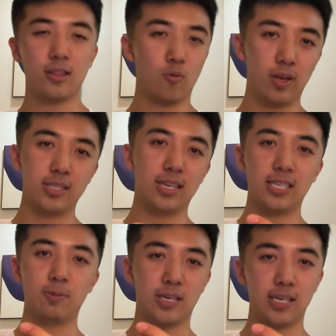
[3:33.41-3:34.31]
the reason
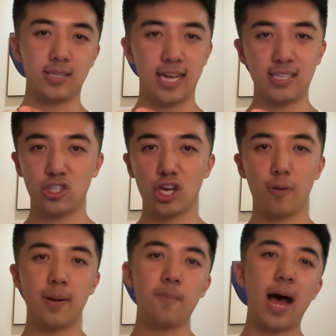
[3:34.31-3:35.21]
is because, ladies and
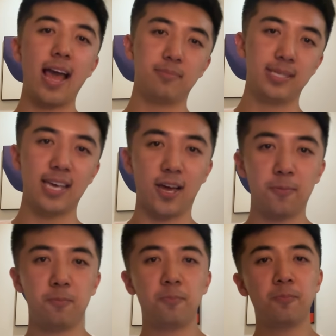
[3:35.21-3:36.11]
gentlemen, I am sick.
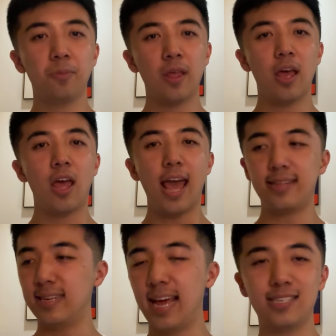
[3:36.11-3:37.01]
And
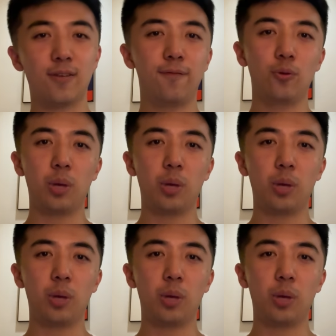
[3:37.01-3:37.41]
today is the flu